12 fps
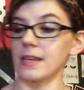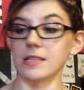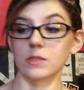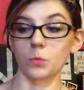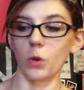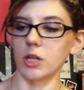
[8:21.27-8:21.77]
They
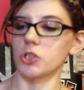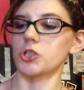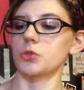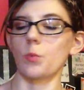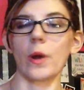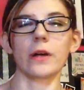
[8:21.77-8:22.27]

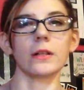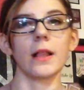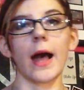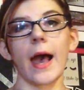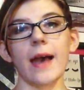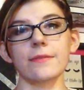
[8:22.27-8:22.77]
swatched
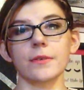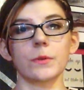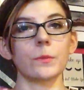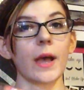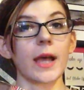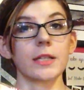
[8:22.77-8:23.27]
well. I
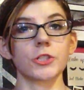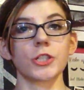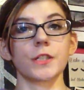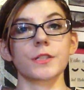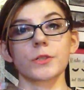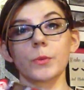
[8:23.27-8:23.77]
haven't had a
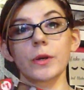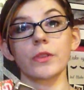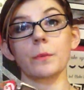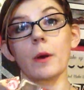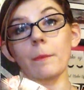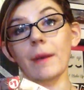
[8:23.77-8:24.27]
chance to wear
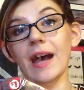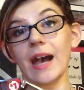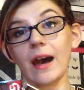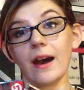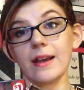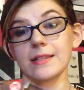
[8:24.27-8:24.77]
them on my
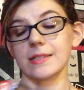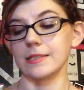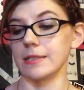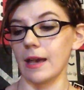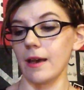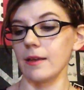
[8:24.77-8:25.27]
eyes
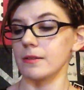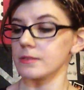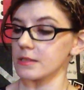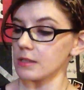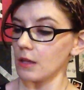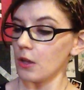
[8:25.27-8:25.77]

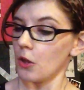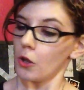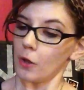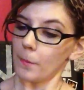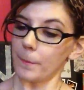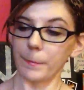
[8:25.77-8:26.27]
yet.
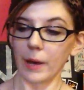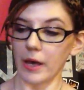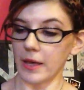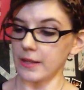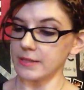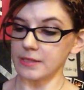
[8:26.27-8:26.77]

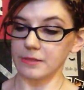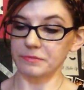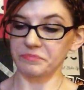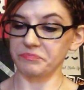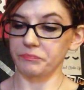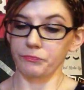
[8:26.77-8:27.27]
But
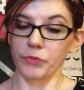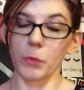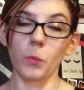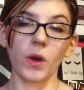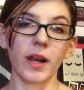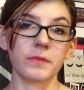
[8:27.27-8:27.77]

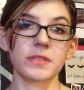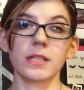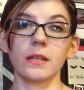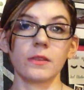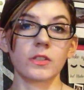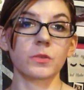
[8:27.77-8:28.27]
from what I've
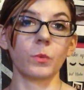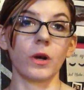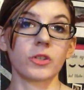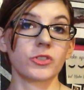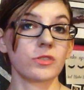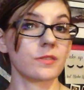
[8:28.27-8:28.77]
seen in the
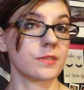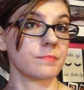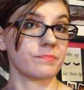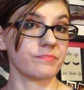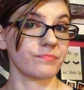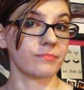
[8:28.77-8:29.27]
swatches,
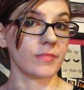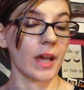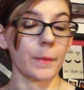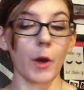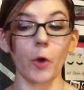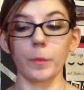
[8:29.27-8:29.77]

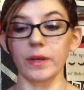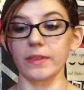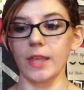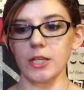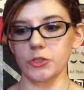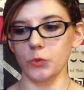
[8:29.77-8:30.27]
I'm
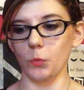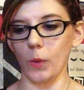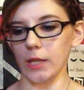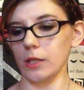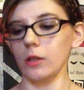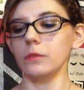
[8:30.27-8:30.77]
hoping they do
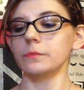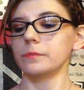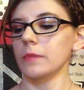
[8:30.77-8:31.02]
well.